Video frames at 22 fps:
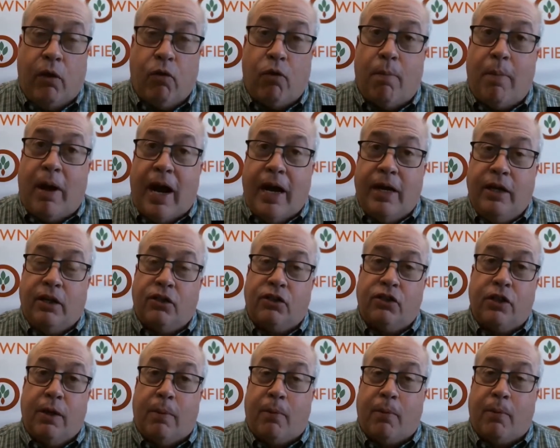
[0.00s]
I remind
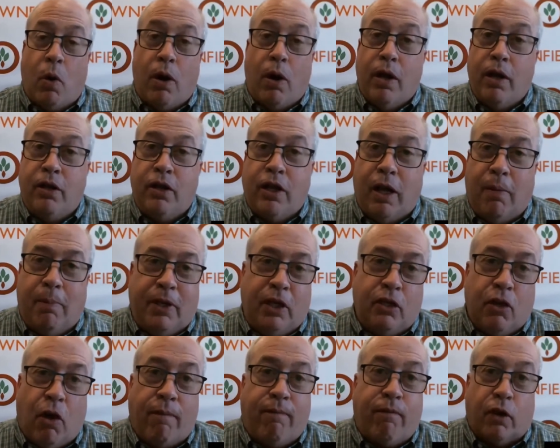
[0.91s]
us, number one, I mean,
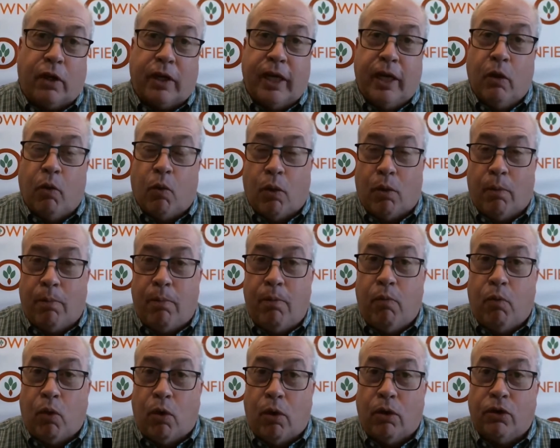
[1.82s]
don't forget we're
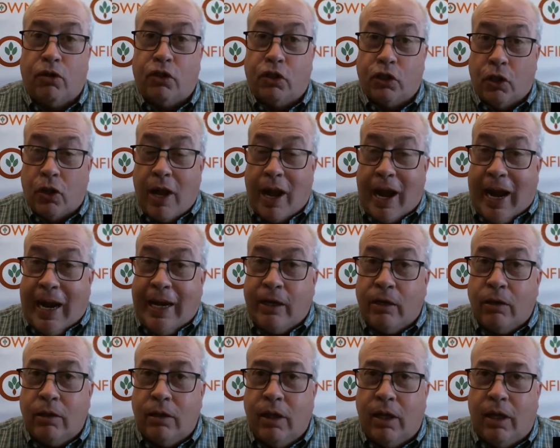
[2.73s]
we're still
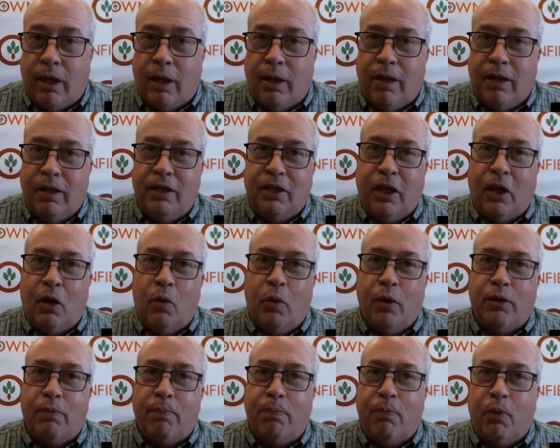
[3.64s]
higher, uh, you know,
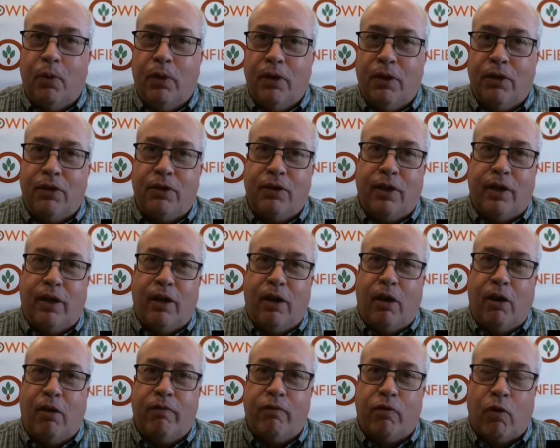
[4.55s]
with with
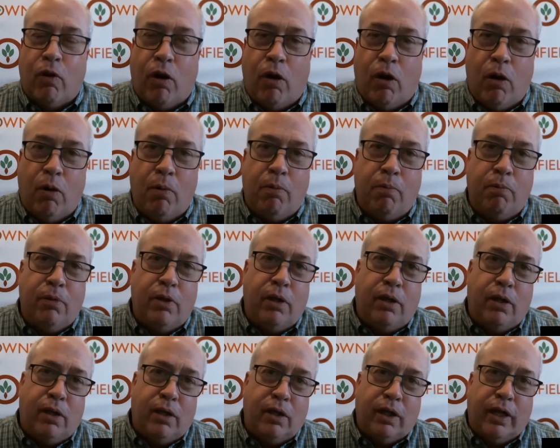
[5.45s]
uh, overall
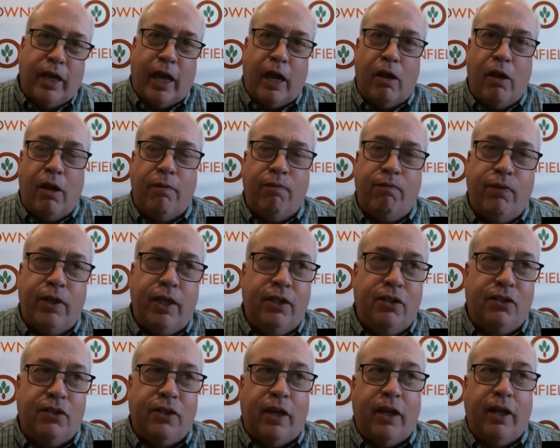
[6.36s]
uh, cattle on
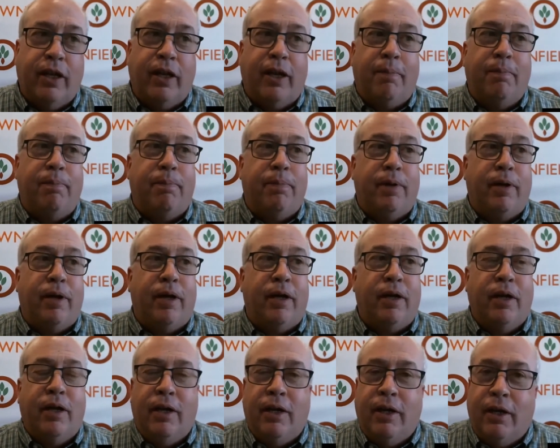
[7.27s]
feed setting up uh,
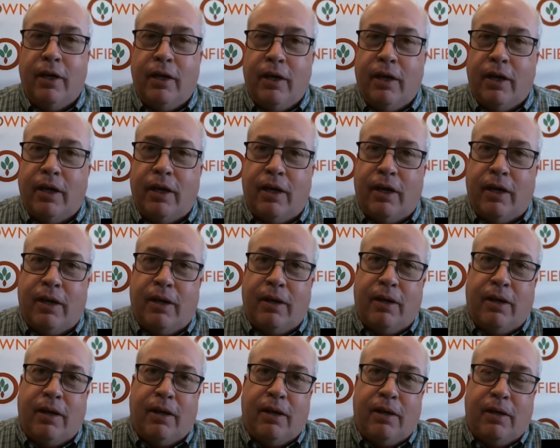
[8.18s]

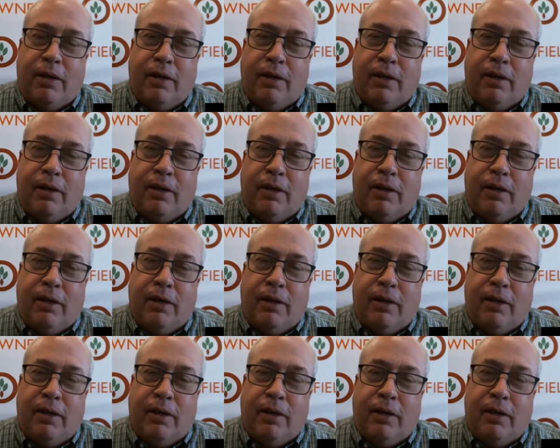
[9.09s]
uh,